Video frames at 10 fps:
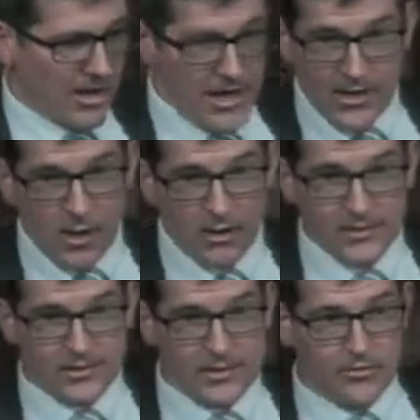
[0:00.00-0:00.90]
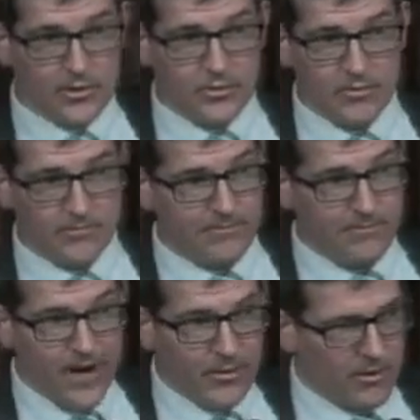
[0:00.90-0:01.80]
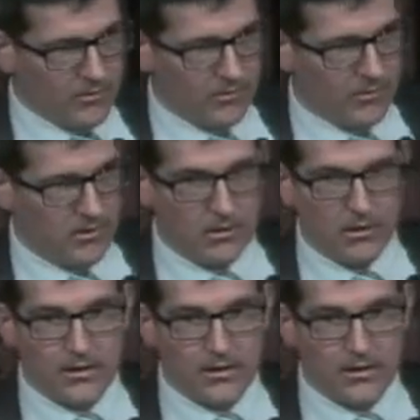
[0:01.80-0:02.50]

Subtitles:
and honestly, you can do it very early on,